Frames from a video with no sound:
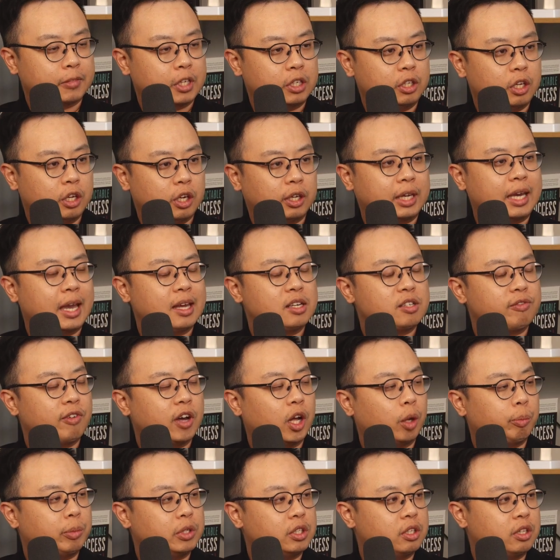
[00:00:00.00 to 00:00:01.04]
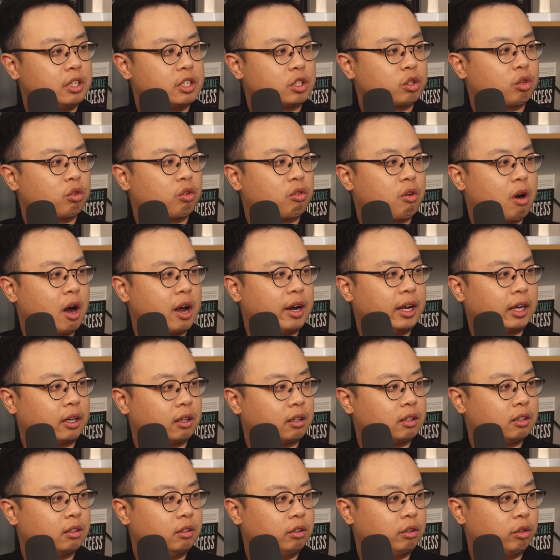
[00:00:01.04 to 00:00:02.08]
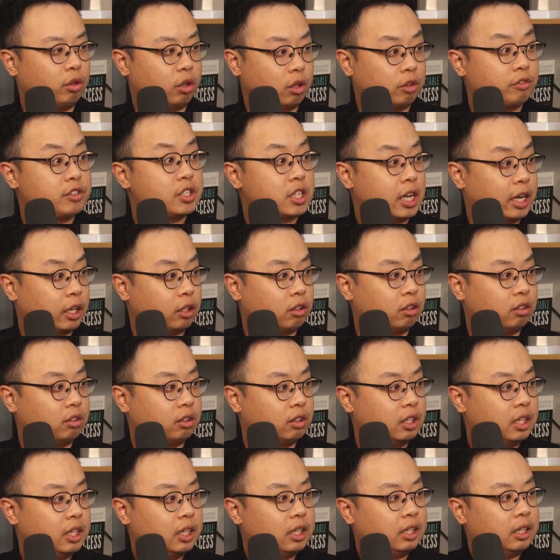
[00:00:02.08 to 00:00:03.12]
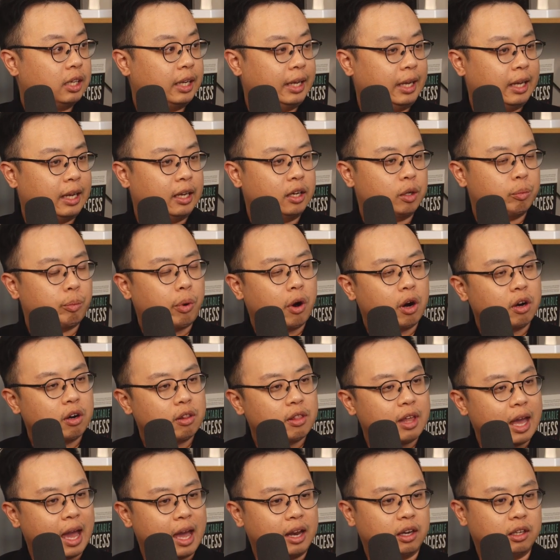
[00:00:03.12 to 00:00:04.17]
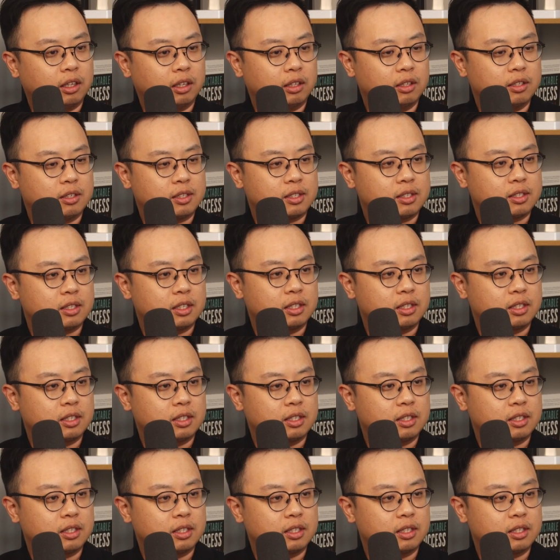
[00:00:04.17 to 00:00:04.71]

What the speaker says: it can develop into this chronic nerve cycle. And part of that is